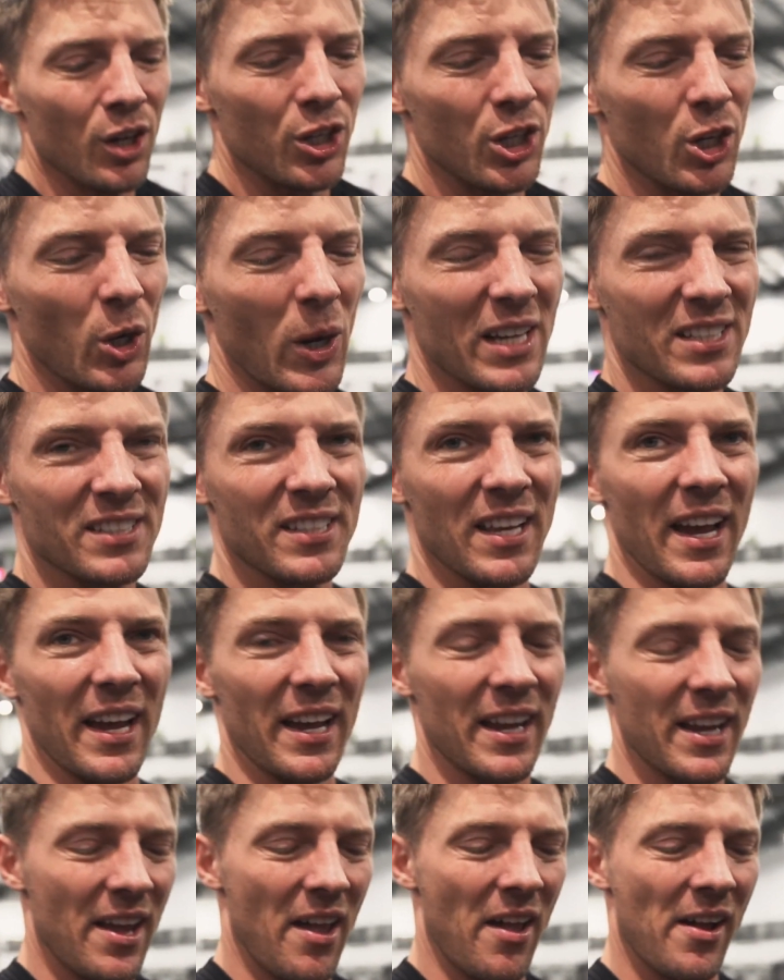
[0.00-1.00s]

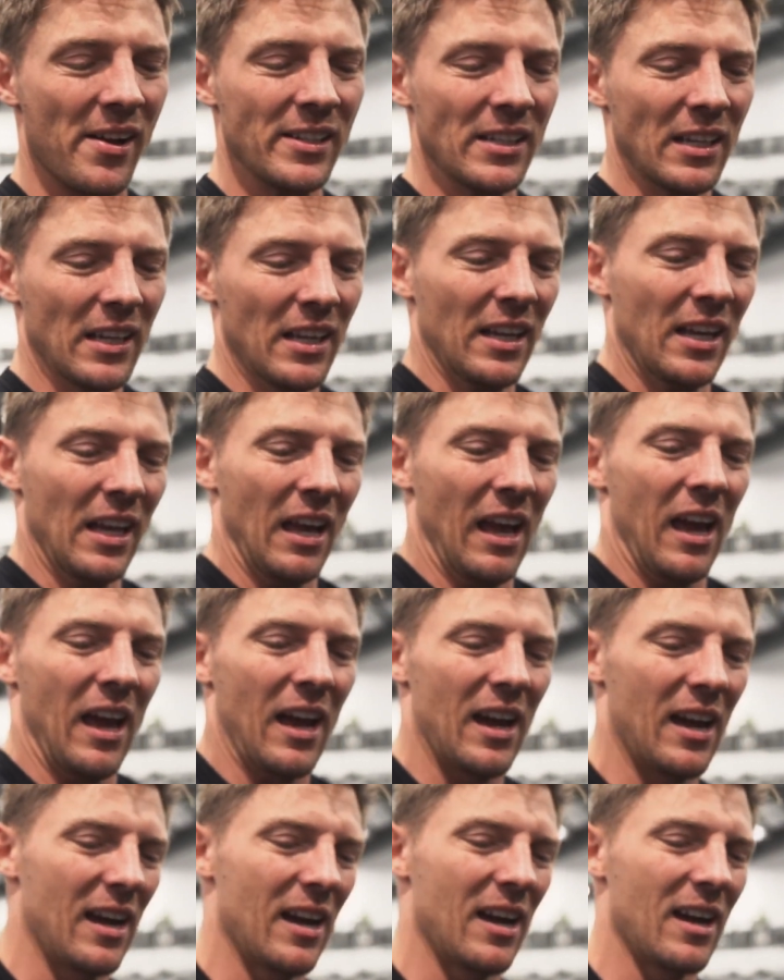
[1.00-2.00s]
USA.
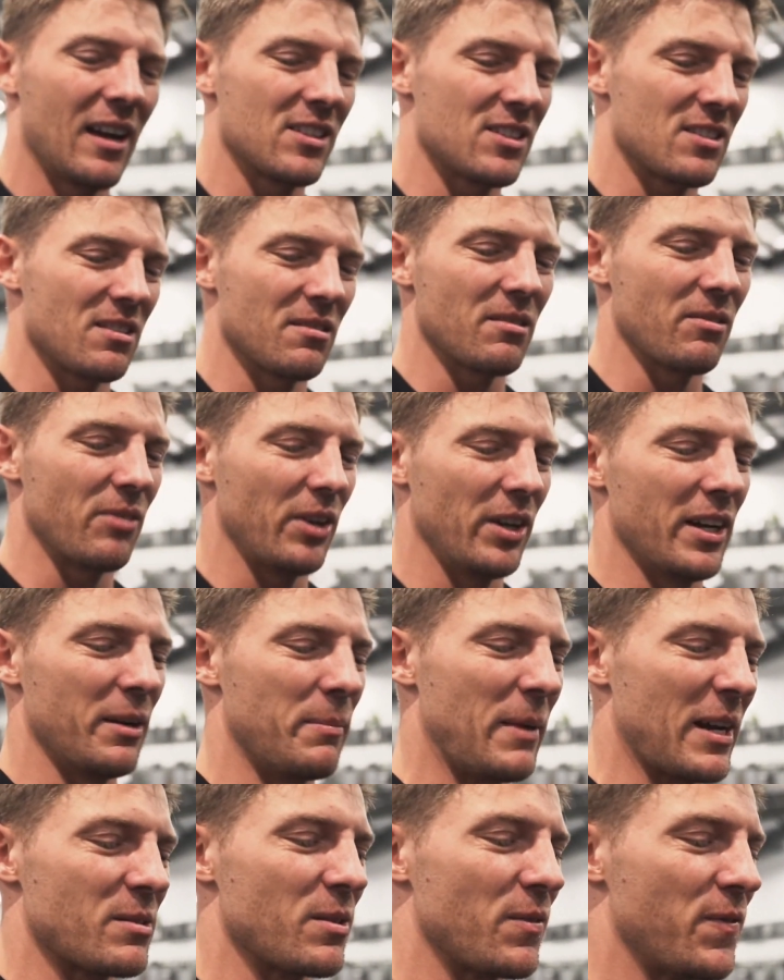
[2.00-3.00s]
It really
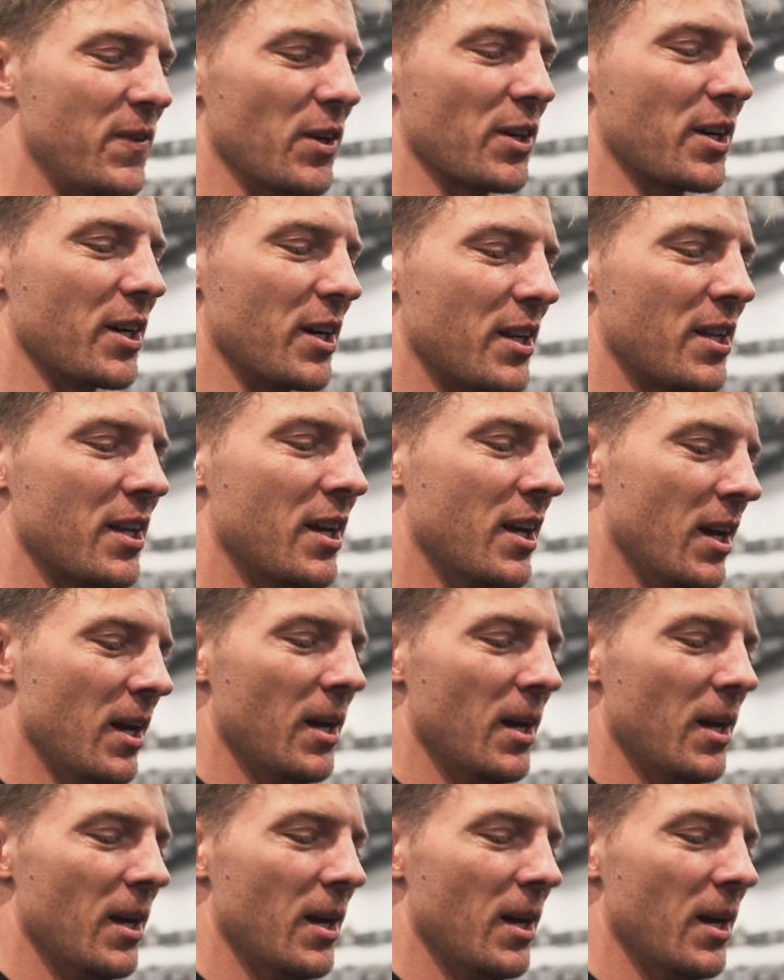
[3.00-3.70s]
makes me feel good